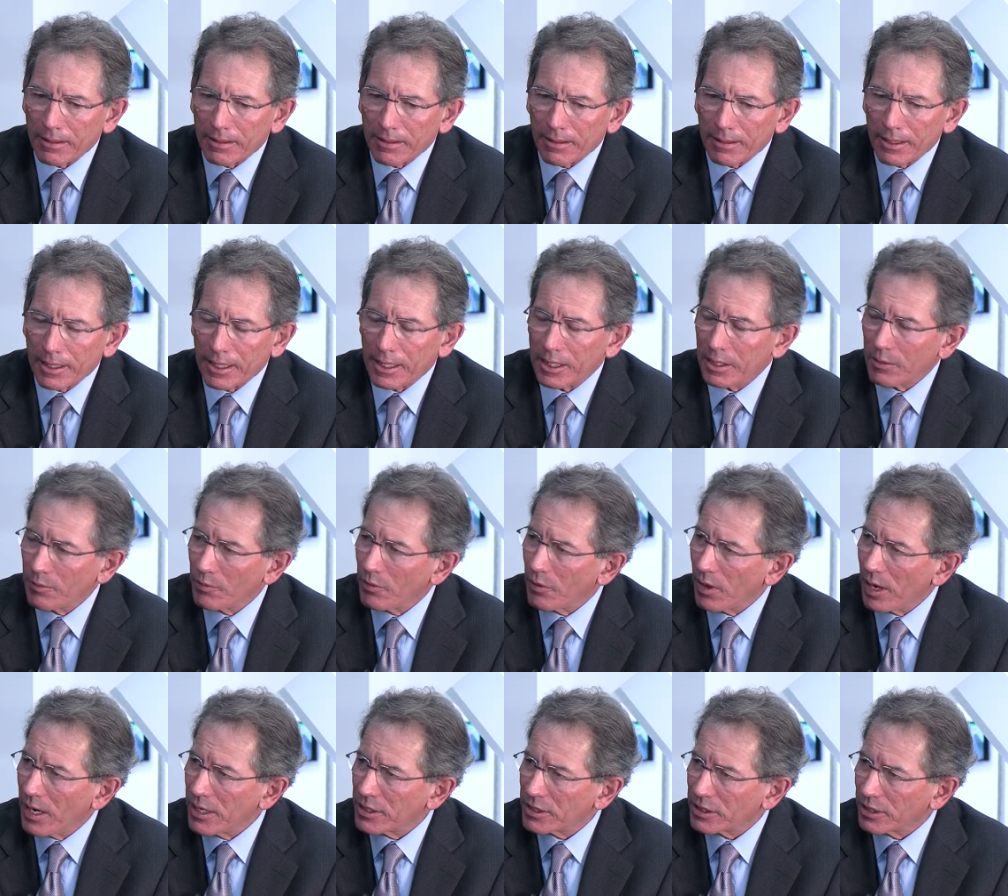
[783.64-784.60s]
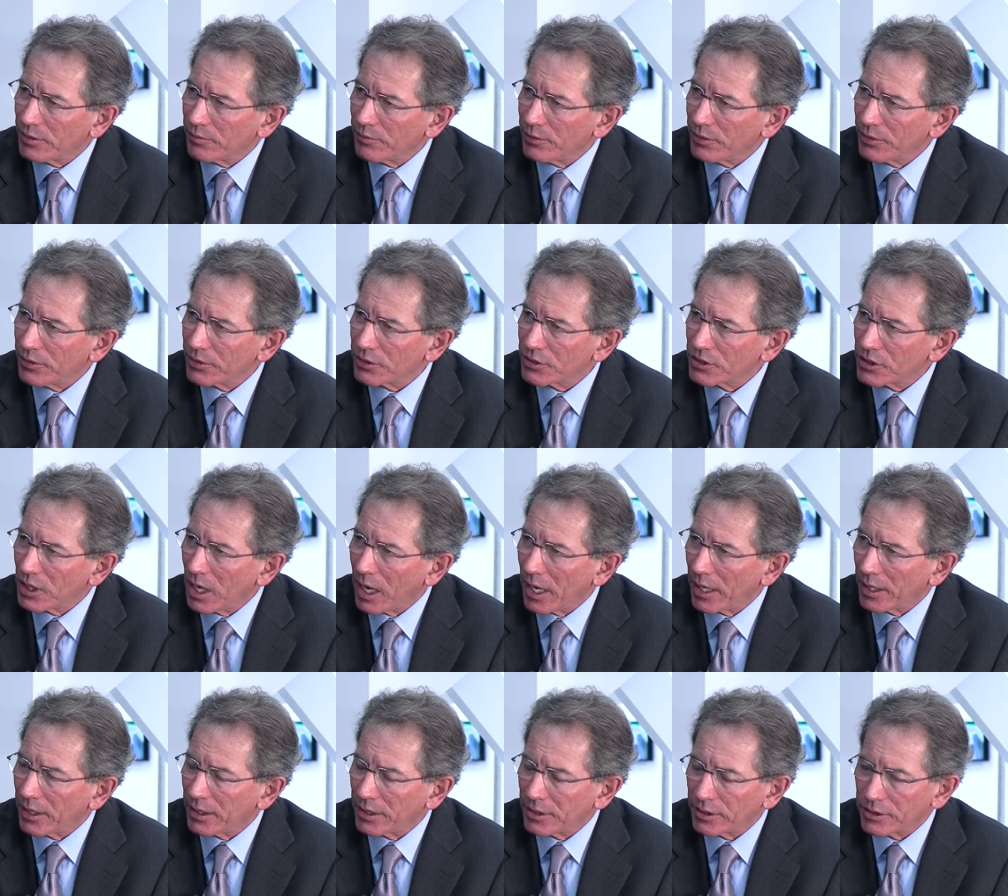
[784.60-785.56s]
enterprise computer
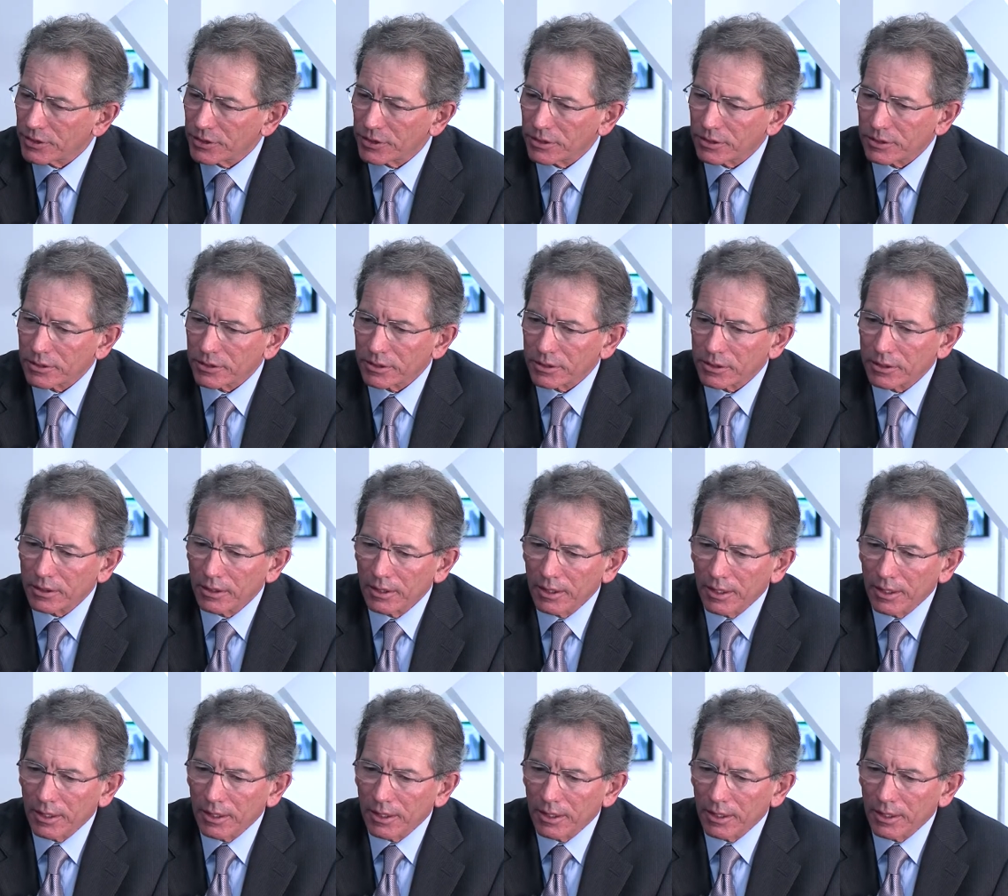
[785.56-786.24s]
scientists,